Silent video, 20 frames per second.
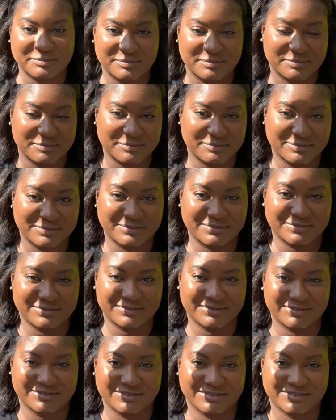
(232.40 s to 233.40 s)

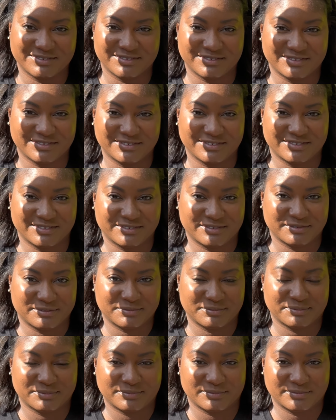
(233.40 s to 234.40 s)

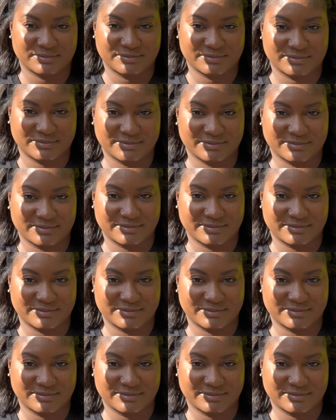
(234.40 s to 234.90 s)
(not speaking)